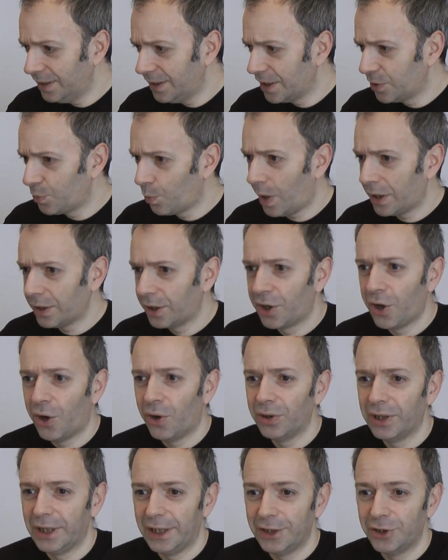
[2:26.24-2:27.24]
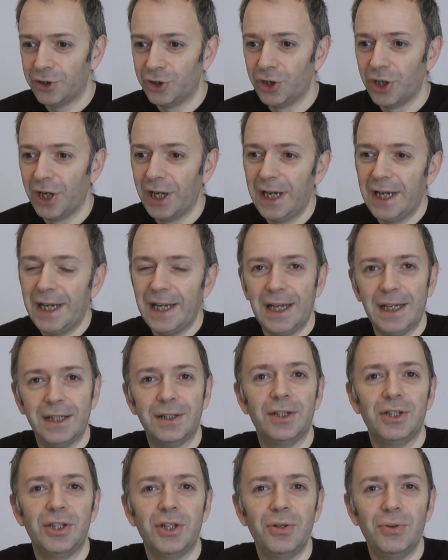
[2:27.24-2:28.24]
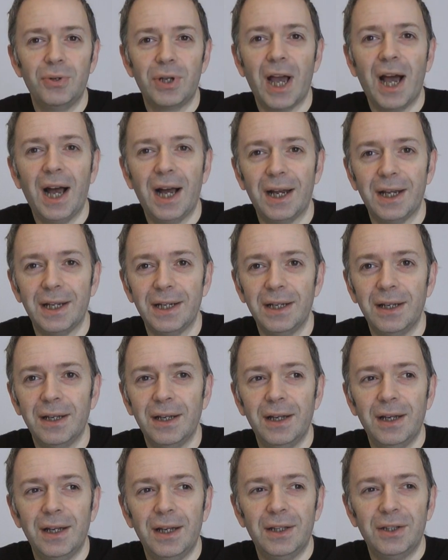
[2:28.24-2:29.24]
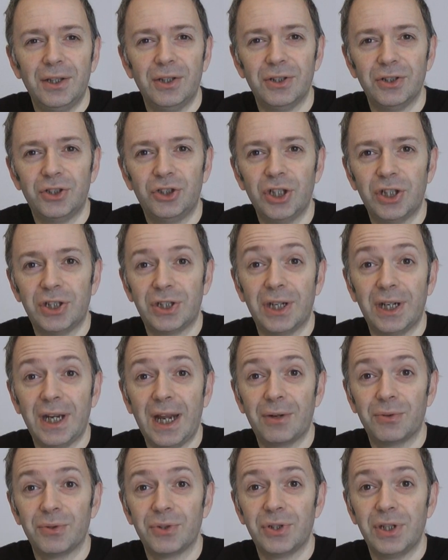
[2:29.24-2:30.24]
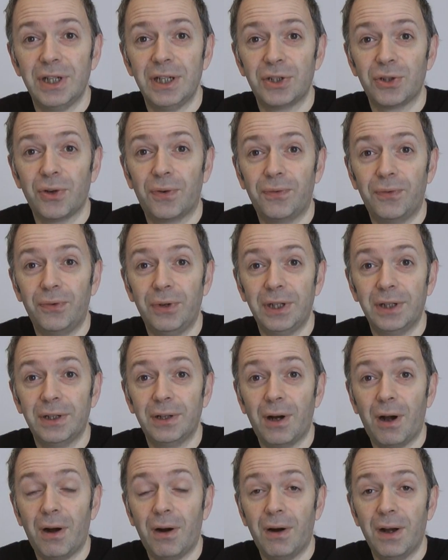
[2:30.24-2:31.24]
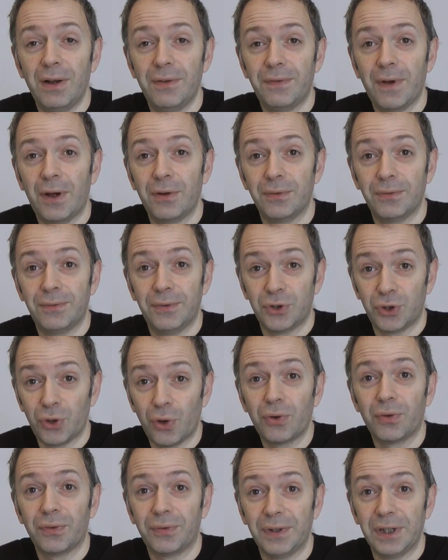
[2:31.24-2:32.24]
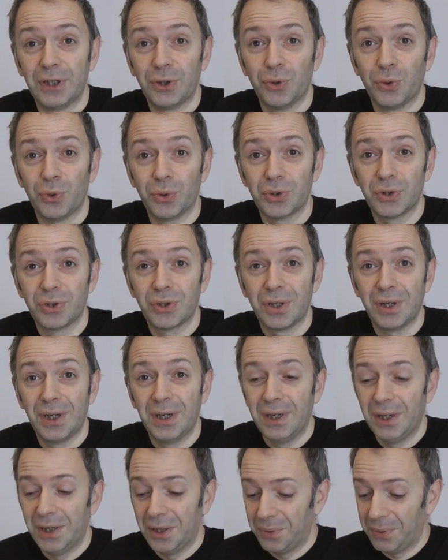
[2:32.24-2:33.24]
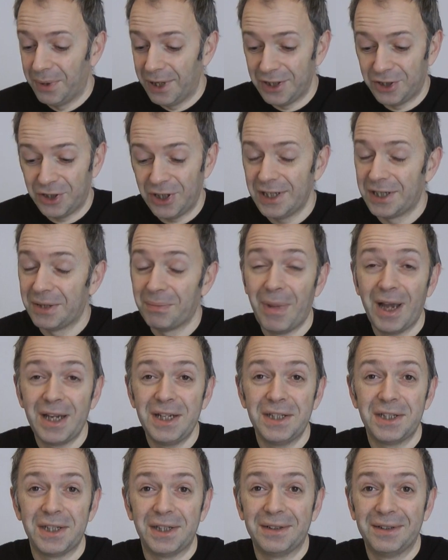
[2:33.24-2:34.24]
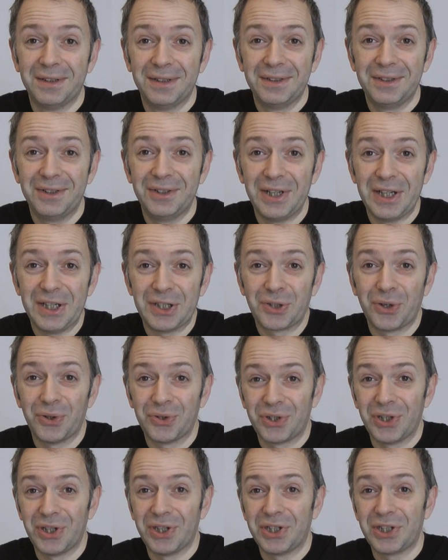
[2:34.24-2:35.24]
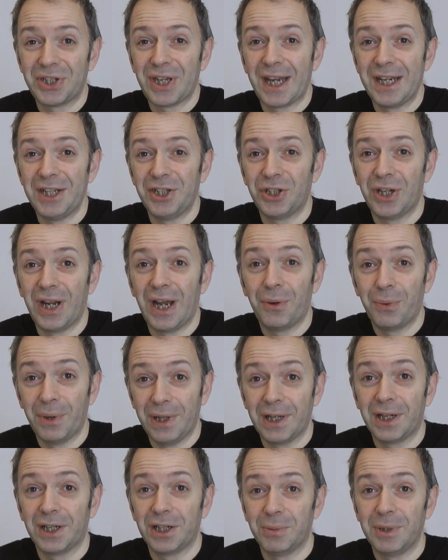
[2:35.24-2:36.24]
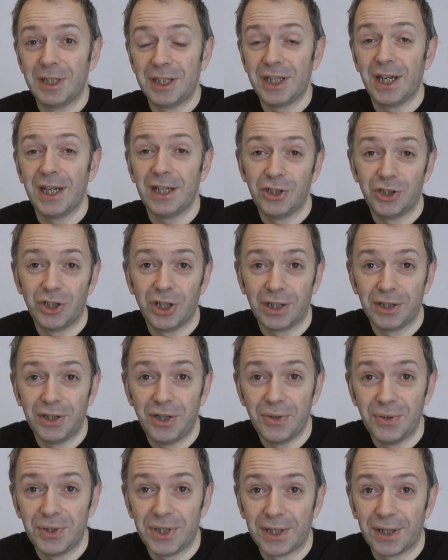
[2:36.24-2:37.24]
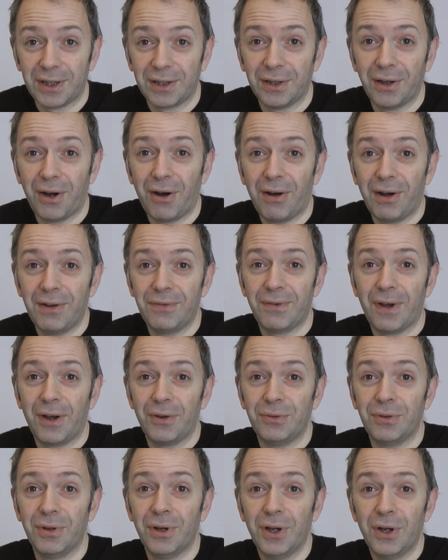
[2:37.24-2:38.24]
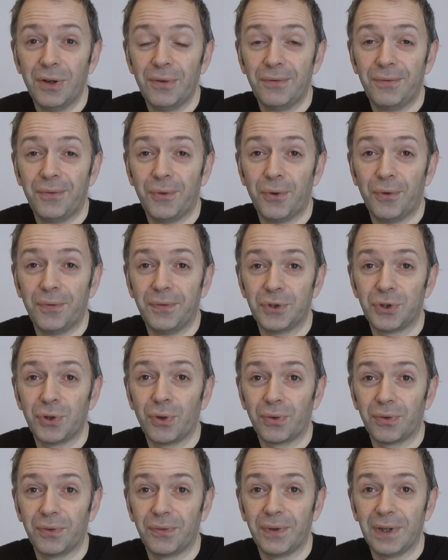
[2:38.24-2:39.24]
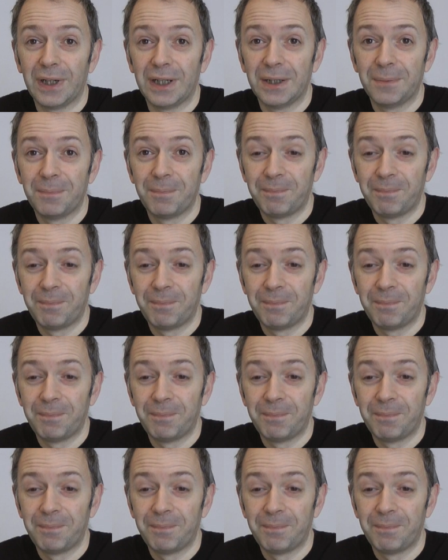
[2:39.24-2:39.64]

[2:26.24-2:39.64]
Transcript: there's one college in the UK that has just announced that it's offering an iPhone photography course, which is amazing that it's got to the stage now where they're going to be teaching using an iPhone for photography.